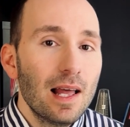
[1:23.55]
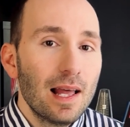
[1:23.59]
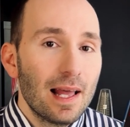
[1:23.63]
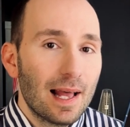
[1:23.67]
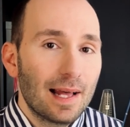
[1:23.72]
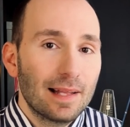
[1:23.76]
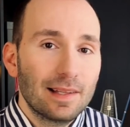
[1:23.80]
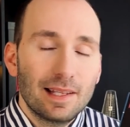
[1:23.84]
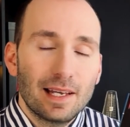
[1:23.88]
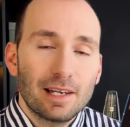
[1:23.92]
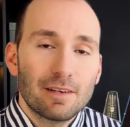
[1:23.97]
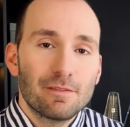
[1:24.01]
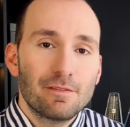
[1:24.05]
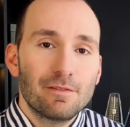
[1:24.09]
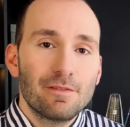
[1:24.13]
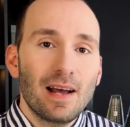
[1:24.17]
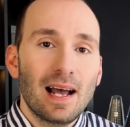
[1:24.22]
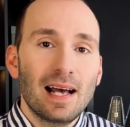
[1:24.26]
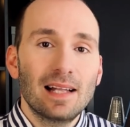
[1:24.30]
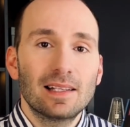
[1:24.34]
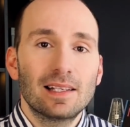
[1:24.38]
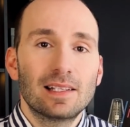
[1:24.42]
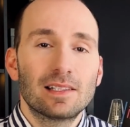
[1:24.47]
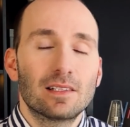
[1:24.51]
and they are
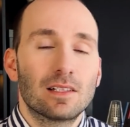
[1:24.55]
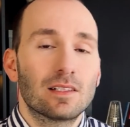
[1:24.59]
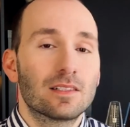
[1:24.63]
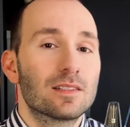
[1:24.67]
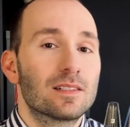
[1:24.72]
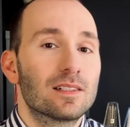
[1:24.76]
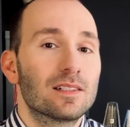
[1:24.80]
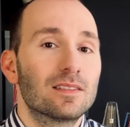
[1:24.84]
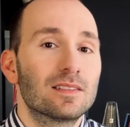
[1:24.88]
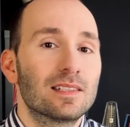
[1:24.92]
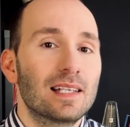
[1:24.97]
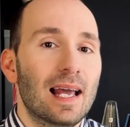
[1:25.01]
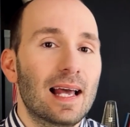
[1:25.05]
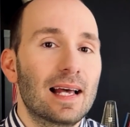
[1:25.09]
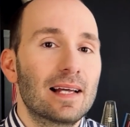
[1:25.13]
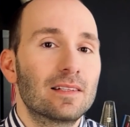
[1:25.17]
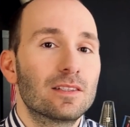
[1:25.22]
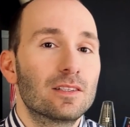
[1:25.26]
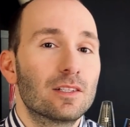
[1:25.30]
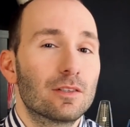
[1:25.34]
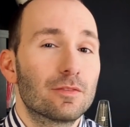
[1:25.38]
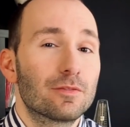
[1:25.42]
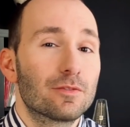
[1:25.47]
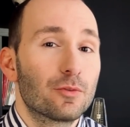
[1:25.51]
valid until the
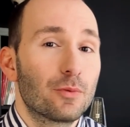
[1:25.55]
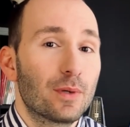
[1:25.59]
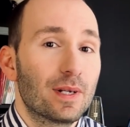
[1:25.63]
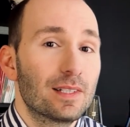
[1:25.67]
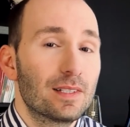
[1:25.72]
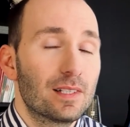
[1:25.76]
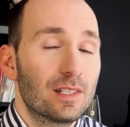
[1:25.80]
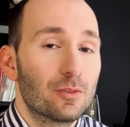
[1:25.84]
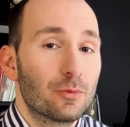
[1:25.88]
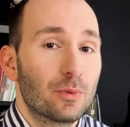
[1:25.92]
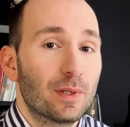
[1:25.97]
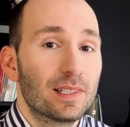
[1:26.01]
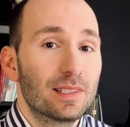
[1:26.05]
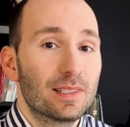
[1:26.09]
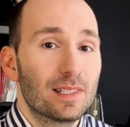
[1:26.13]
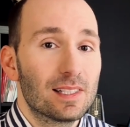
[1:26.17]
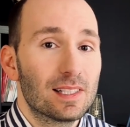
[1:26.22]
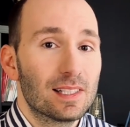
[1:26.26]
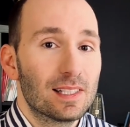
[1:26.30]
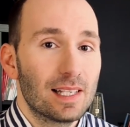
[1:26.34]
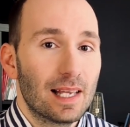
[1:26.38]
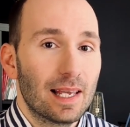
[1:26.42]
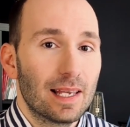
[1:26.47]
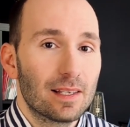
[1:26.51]
end of
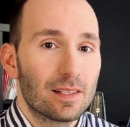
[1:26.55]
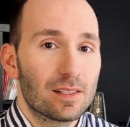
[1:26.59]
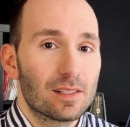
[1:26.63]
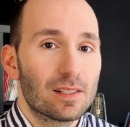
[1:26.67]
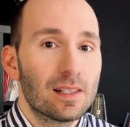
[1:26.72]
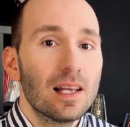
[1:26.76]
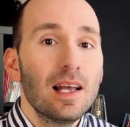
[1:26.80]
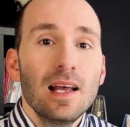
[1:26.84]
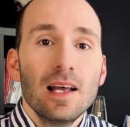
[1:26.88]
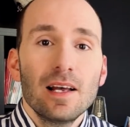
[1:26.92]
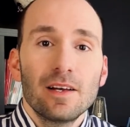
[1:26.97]
2026.